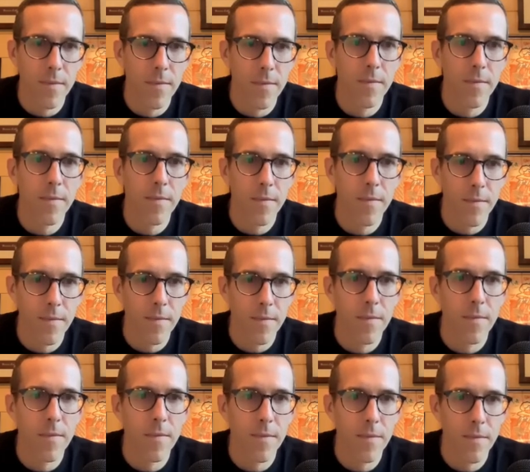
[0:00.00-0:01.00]
everything that
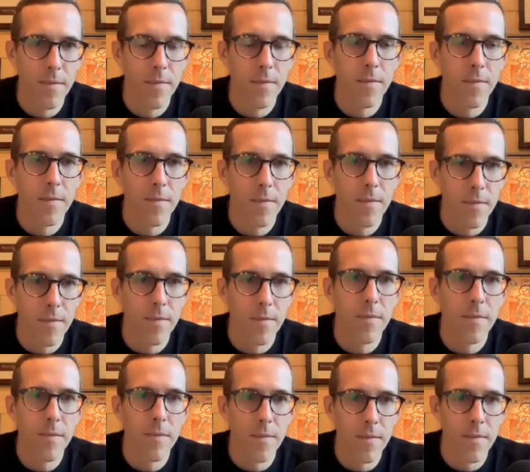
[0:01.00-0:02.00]
goes with
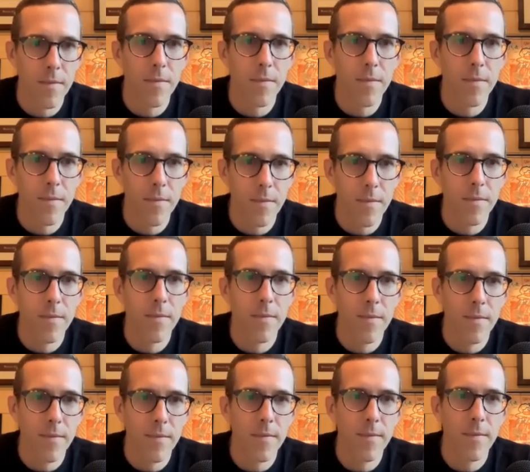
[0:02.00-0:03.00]
racing.
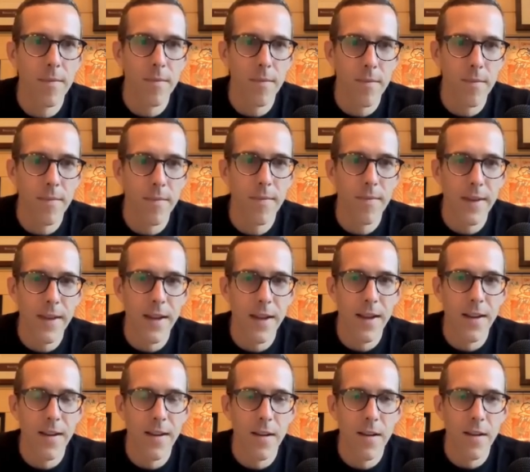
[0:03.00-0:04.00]
So I think
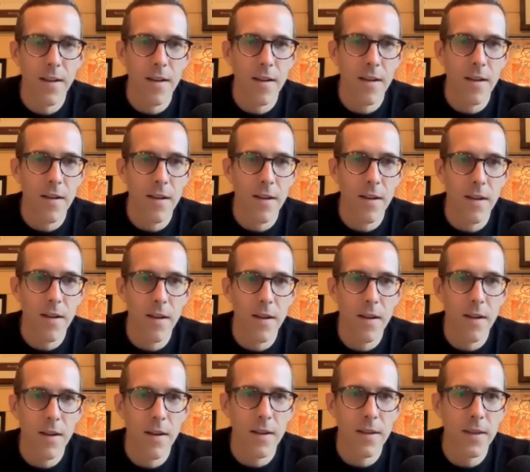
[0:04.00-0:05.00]
that's a big one.
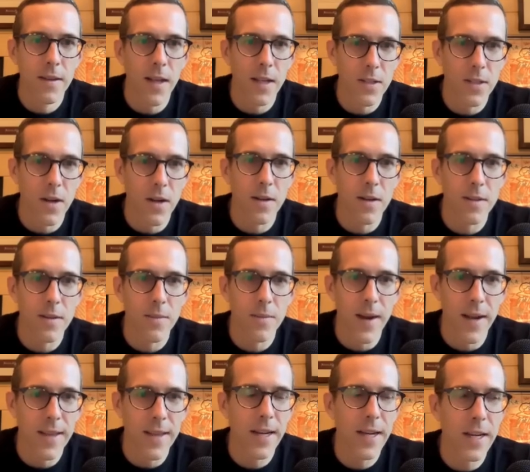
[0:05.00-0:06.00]
That's awesome.
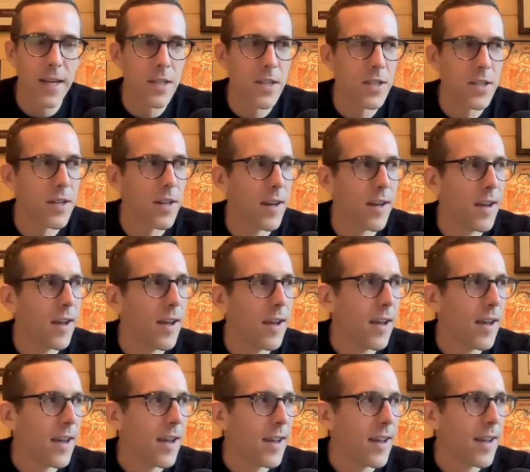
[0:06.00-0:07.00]
I think I'm
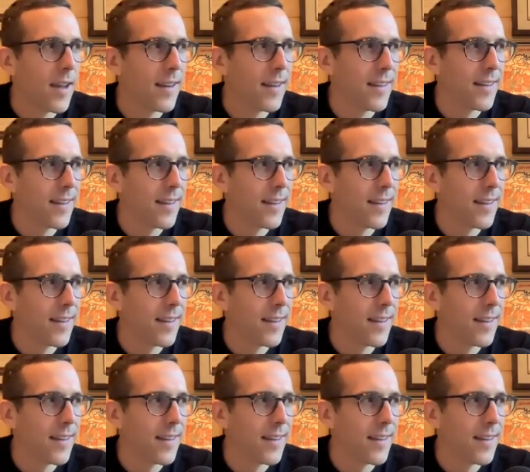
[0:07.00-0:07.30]
just